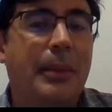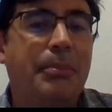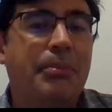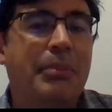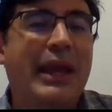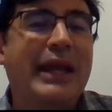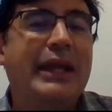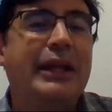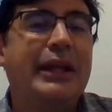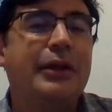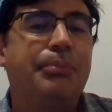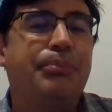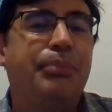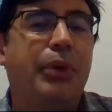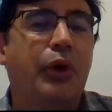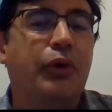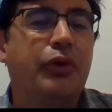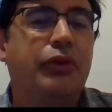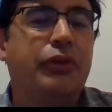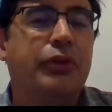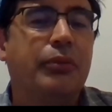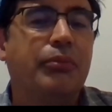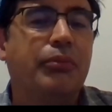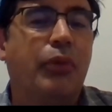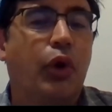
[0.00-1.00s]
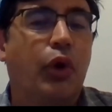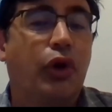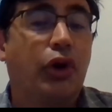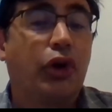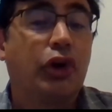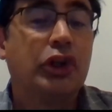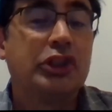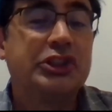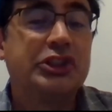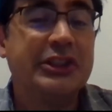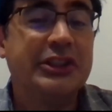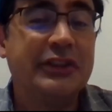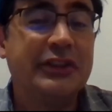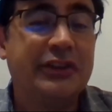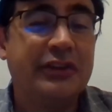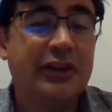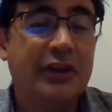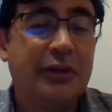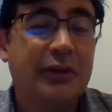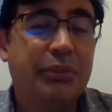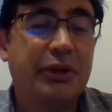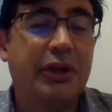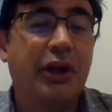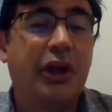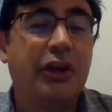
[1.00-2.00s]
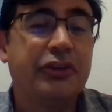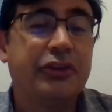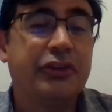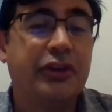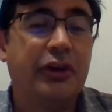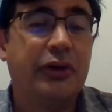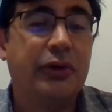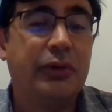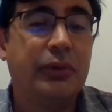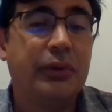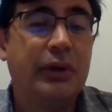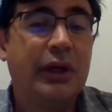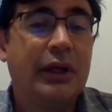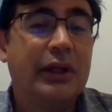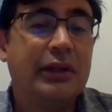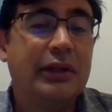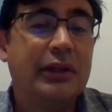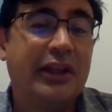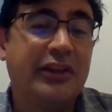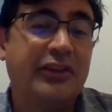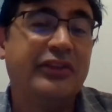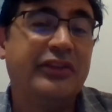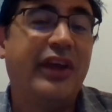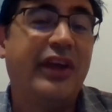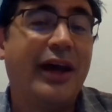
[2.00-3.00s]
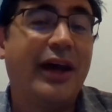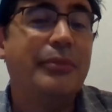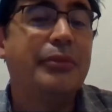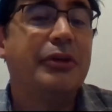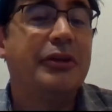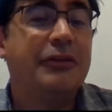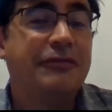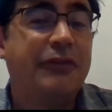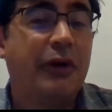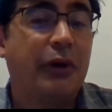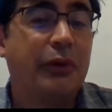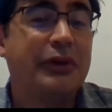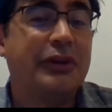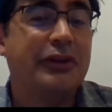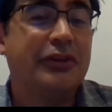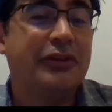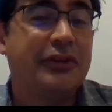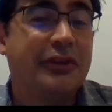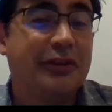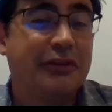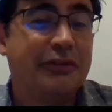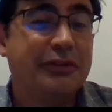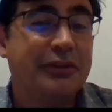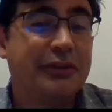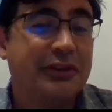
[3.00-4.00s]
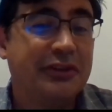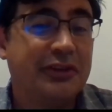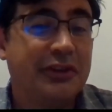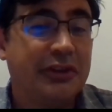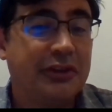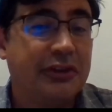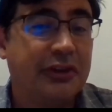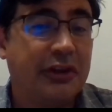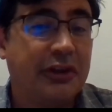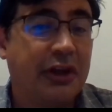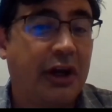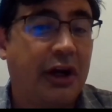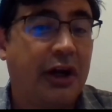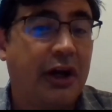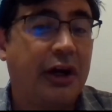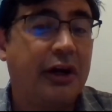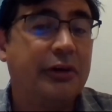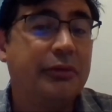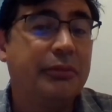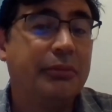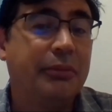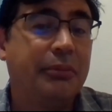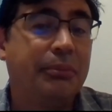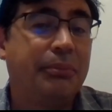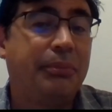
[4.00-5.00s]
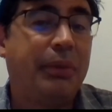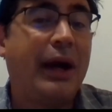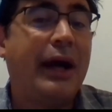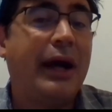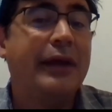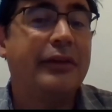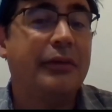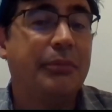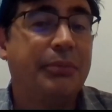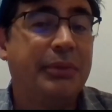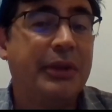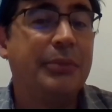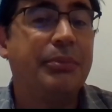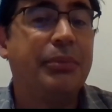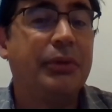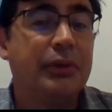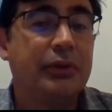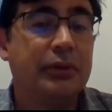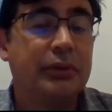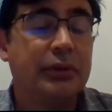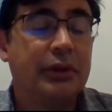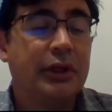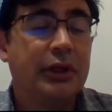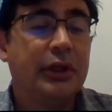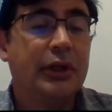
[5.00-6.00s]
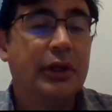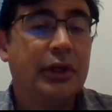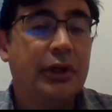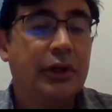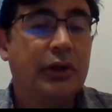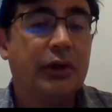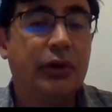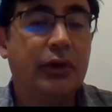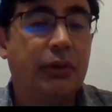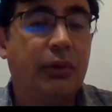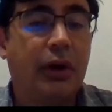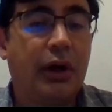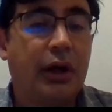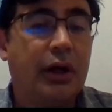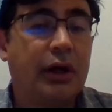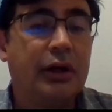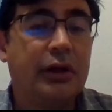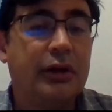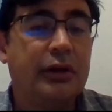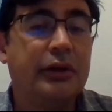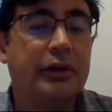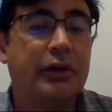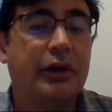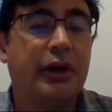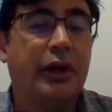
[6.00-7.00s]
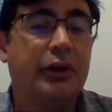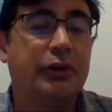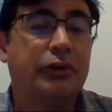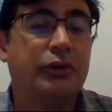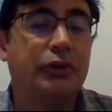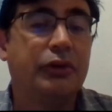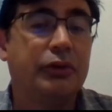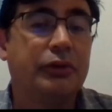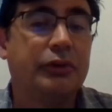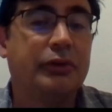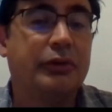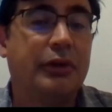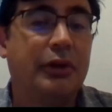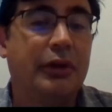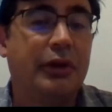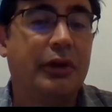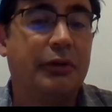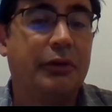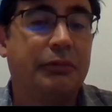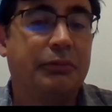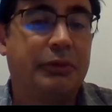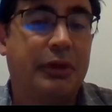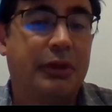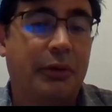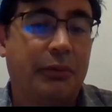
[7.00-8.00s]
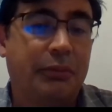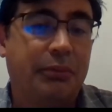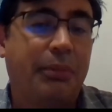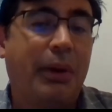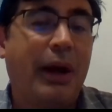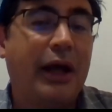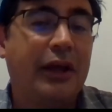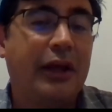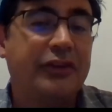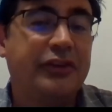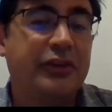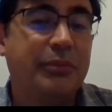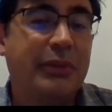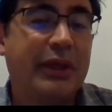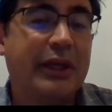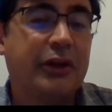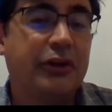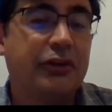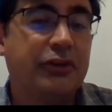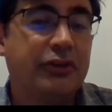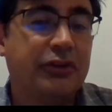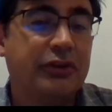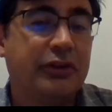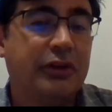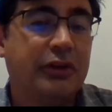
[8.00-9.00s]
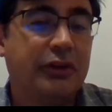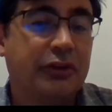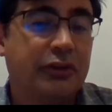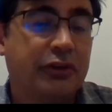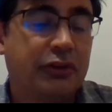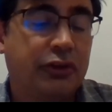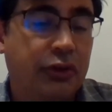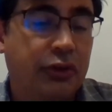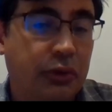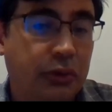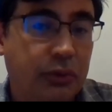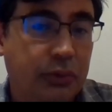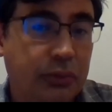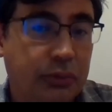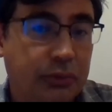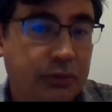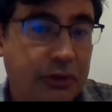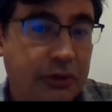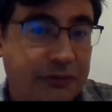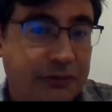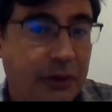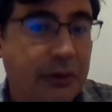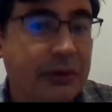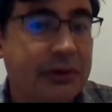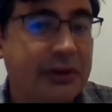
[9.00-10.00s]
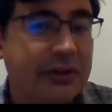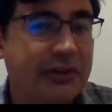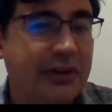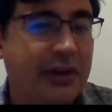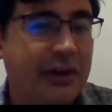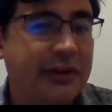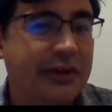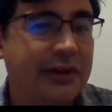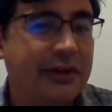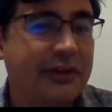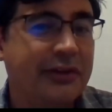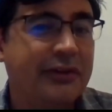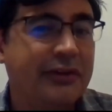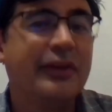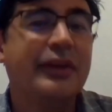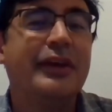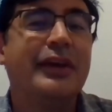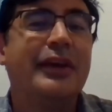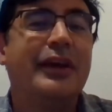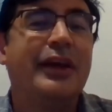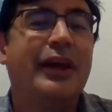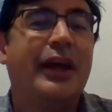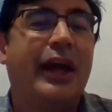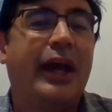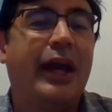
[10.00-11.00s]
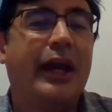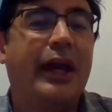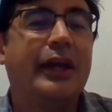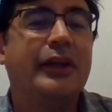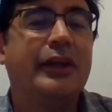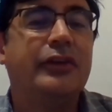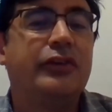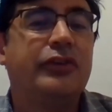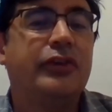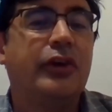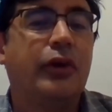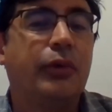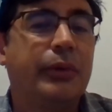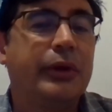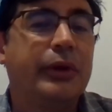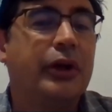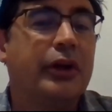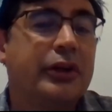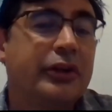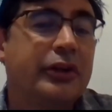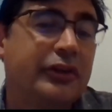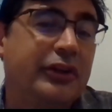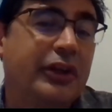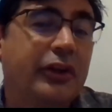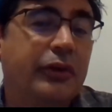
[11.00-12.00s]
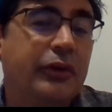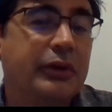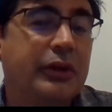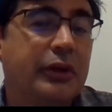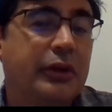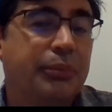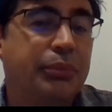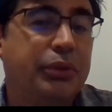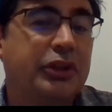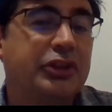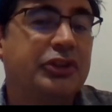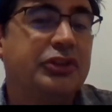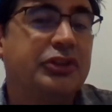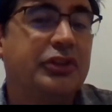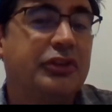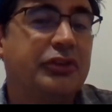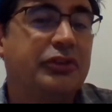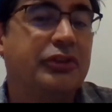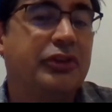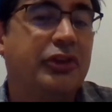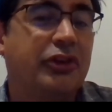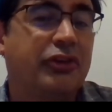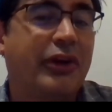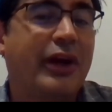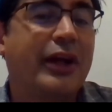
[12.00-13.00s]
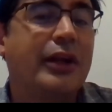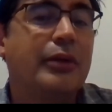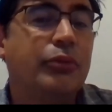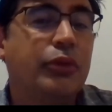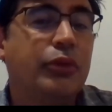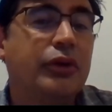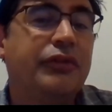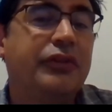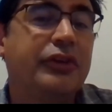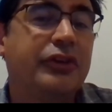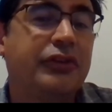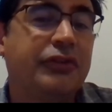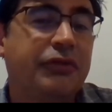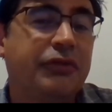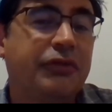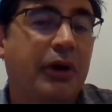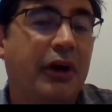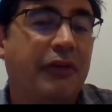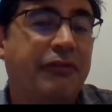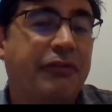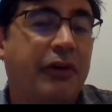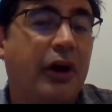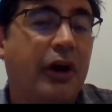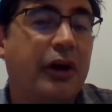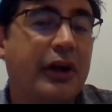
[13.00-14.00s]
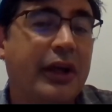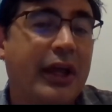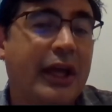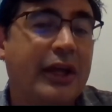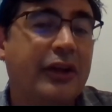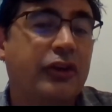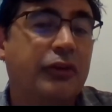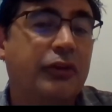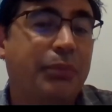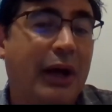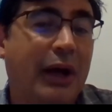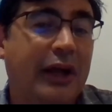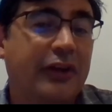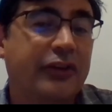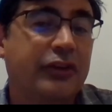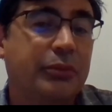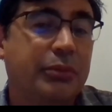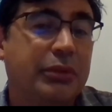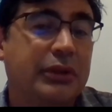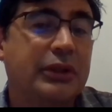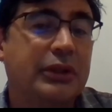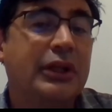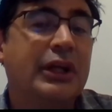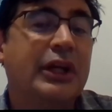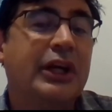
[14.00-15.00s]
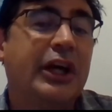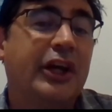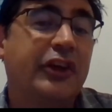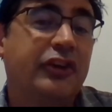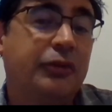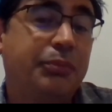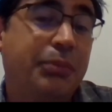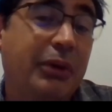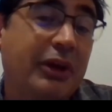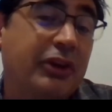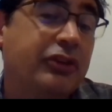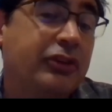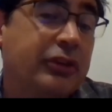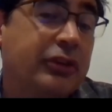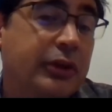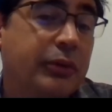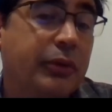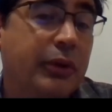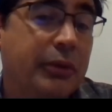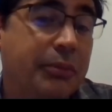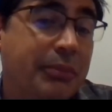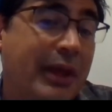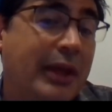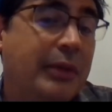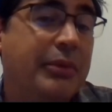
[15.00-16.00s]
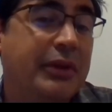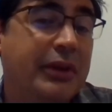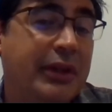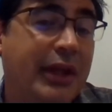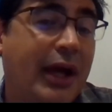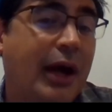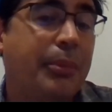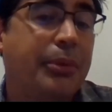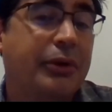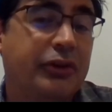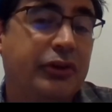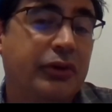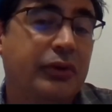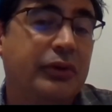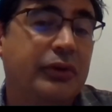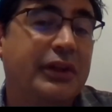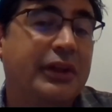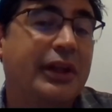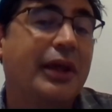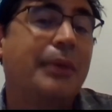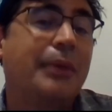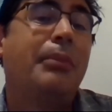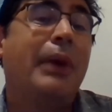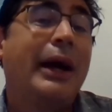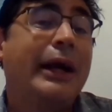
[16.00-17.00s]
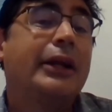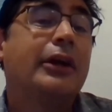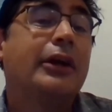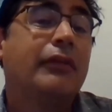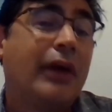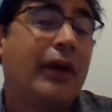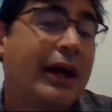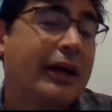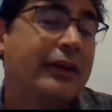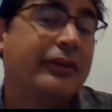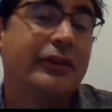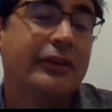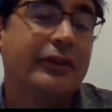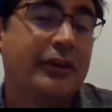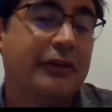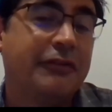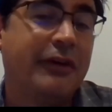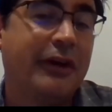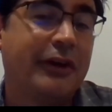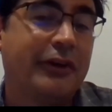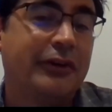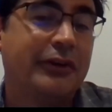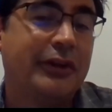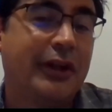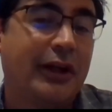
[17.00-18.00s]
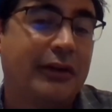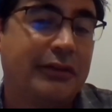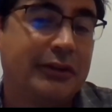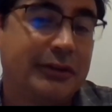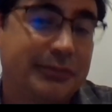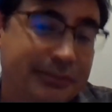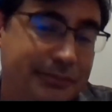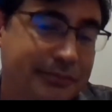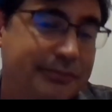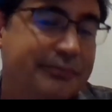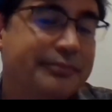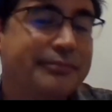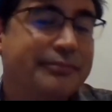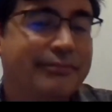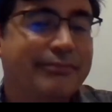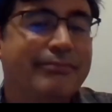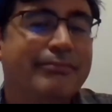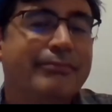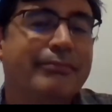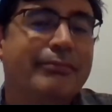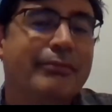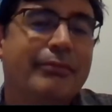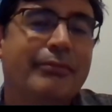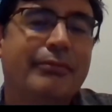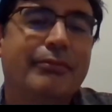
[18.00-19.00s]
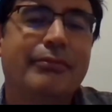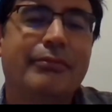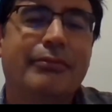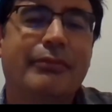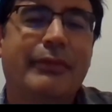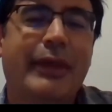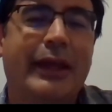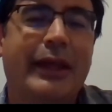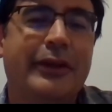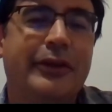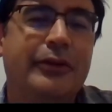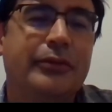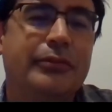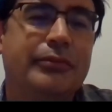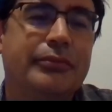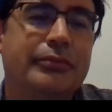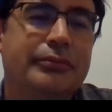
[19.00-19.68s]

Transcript: made it both more urgent, but also less time and focus by the people who are the policymakers to focus on this. And so we are continuing to push to try to move as far ahead as possible, especially with maybe the opportunity that might arise at the federal level. Thank you.